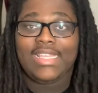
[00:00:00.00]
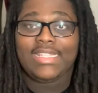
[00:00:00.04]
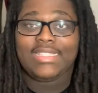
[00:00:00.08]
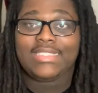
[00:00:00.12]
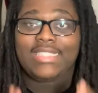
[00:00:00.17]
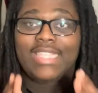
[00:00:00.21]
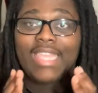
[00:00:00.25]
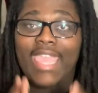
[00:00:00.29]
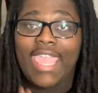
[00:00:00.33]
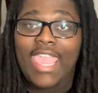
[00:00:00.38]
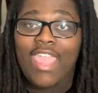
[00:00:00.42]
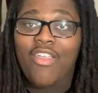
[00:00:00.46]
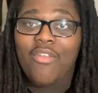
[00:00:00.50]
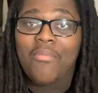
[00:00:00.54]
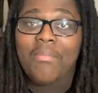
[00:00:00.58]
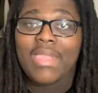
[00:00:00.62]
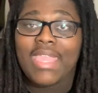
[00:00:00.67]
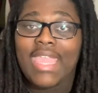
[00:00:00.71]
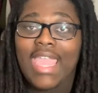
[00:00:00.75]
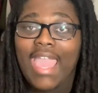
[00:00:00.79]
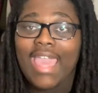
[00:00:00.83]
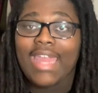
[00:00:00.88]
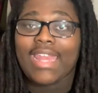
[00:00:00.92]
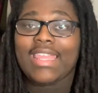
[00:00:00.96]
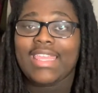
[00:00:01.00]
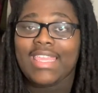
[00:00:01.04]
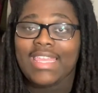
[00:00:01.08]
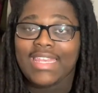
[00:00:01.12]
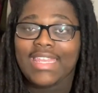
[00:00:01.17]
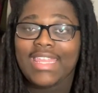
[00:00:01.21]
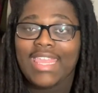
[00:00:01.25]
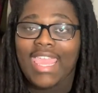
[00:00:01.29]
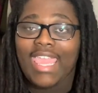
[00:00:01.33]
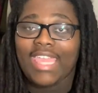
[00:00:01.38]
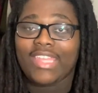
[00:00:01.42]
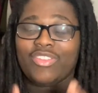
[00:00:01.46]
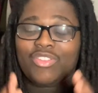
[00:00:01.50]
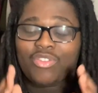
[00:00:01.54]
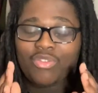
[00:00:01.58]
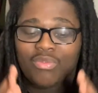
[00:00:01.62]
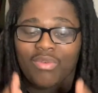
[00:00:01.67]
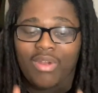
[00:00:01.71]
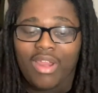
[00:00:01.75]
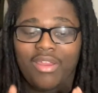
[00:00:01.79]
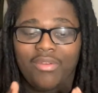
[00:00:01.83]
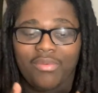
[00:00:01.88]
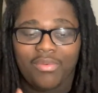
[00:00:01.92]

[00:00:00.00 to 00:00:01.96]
tell me how to eat cat the right